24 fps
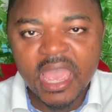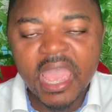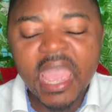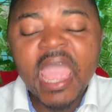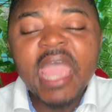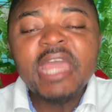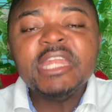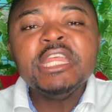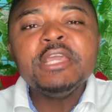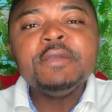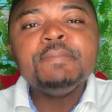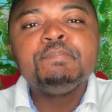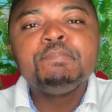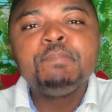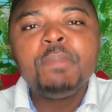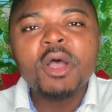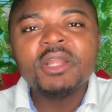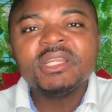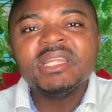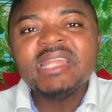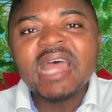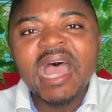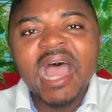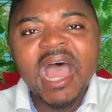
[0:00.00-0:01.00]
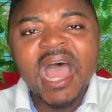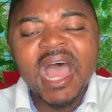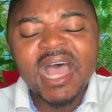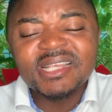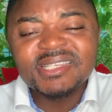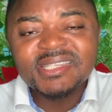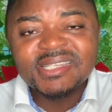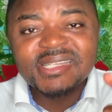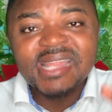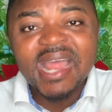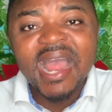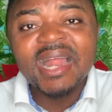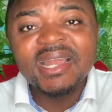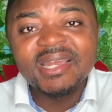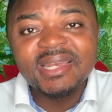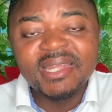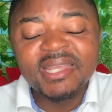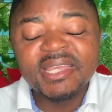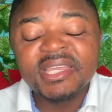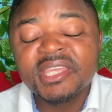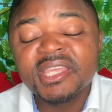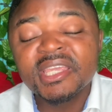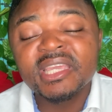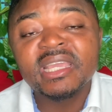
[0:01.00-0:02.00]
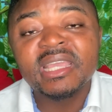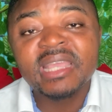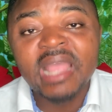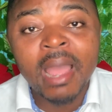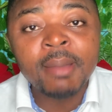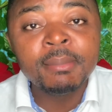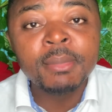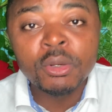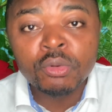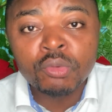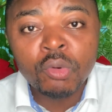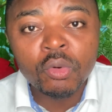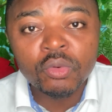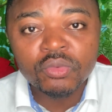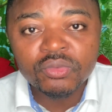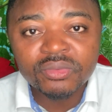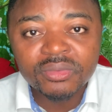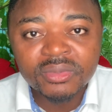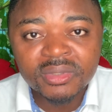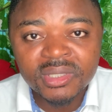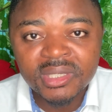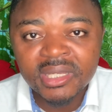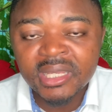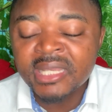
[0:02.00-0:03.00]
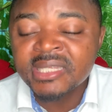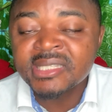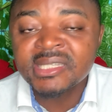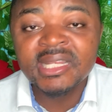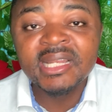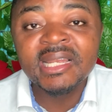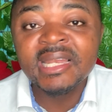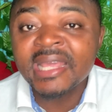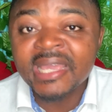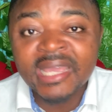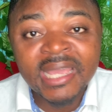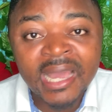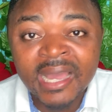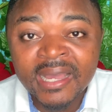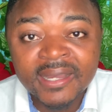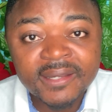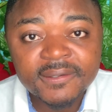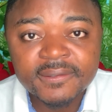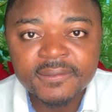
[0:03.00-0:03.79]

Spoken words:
Anybody that has Starlink in Cameroon is illegal.